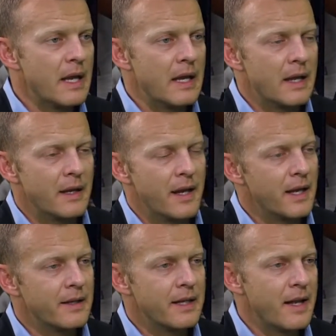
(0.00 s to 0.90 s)
And,
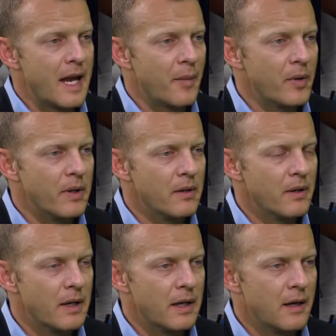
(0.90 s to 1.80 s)
and it didn't
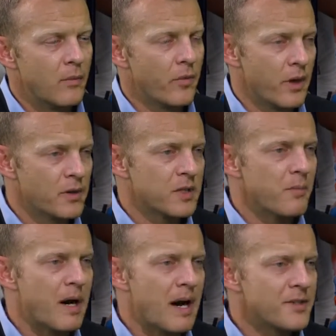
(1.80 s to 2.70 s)
happen. Um, there were
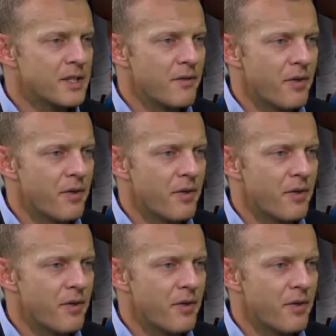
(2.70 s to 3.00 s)
some positive